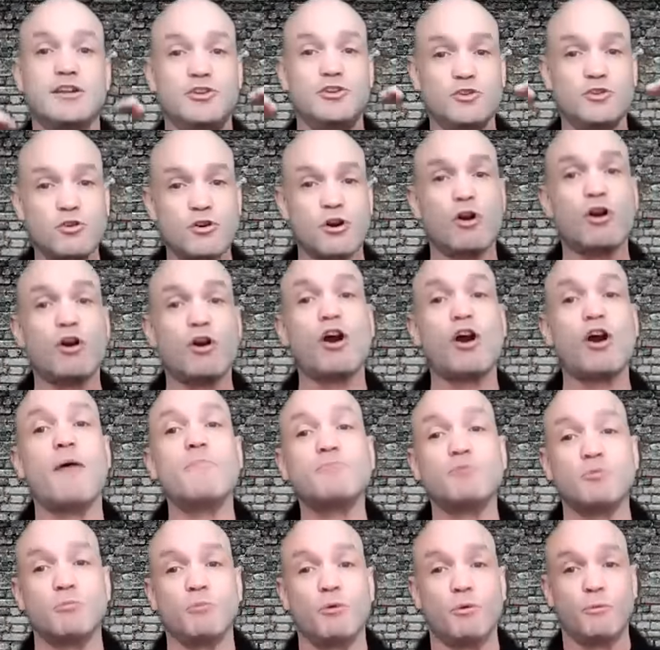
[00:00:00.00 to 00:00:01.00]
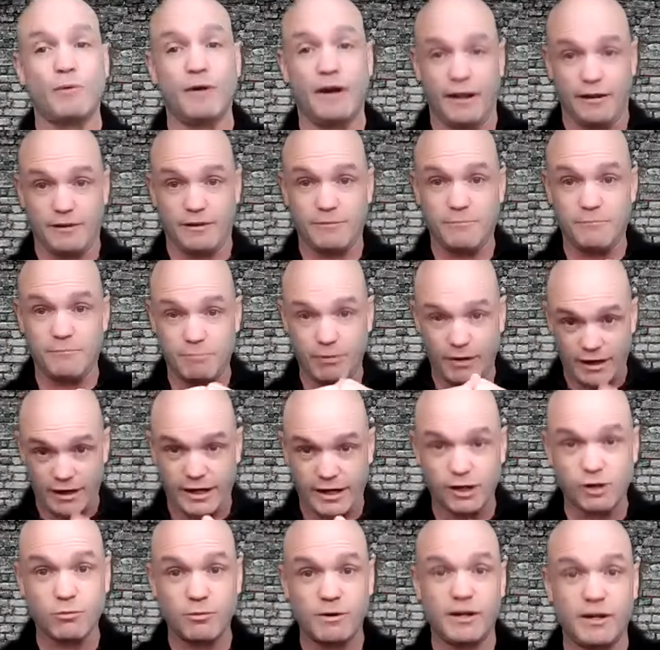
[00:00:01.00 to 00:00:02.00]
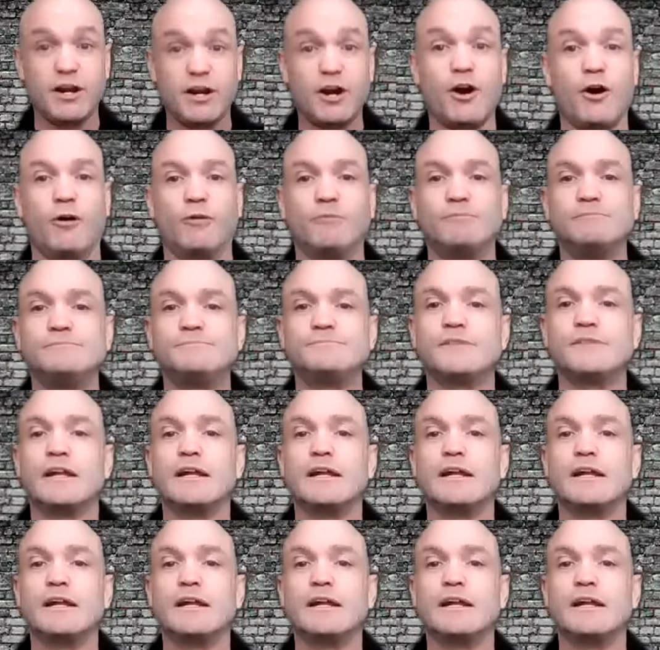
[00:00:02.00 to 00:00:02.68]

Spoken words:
that you're all comfortable with. But here we go.